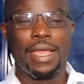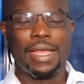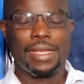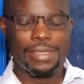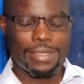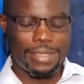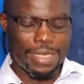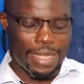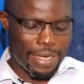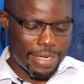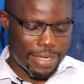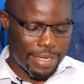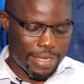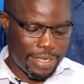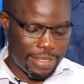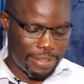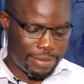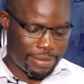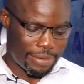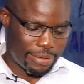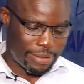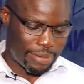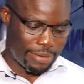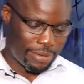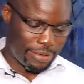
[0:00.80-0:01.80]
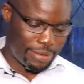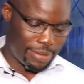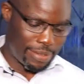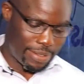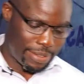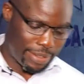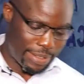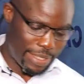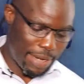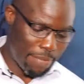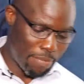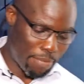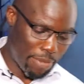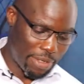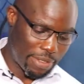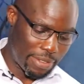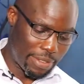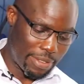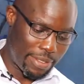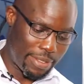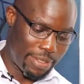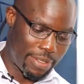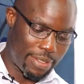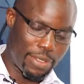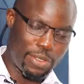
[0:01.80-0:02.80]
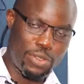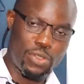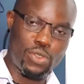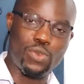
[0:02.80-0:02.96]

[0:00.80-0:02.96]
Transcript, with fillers: Exactly 10 months,